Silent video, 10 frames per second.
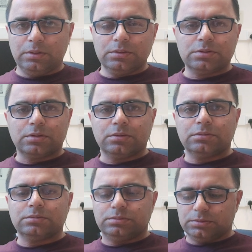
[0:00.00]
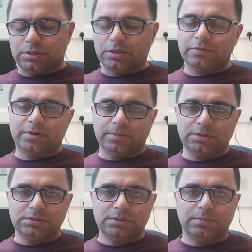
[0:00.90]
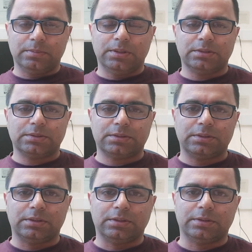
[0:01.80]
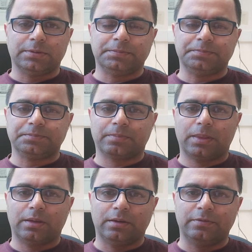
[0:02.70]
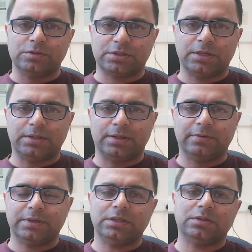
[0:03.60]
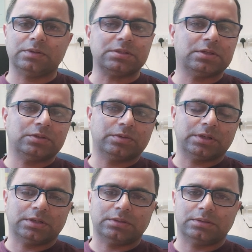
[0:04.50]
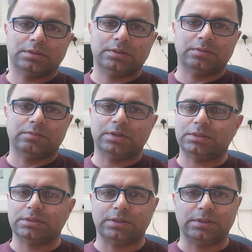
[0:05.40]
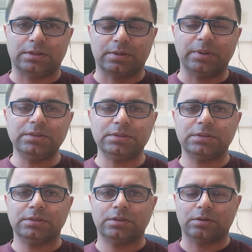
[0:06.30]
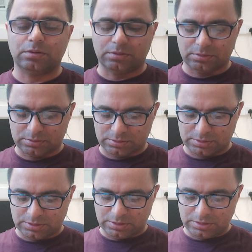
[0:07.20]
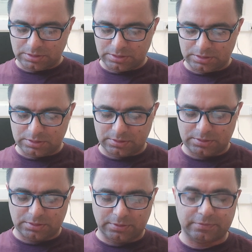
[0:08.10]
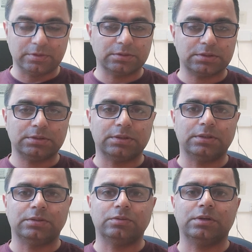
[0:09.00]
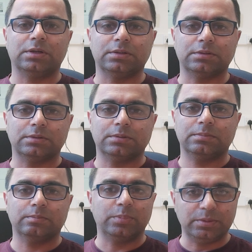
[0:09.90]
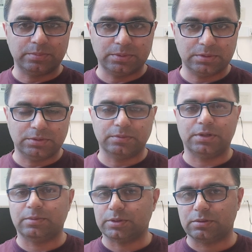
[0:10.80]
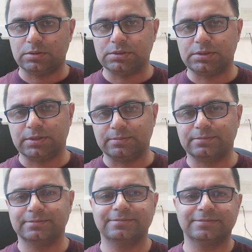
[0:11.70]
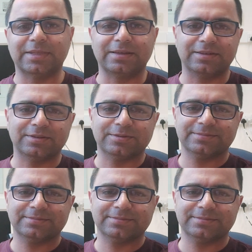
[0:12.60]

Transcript: So thank you very much. But if you still have any question, you can write it in the comment, or if not, then you can bleep your hematology team. Thank you.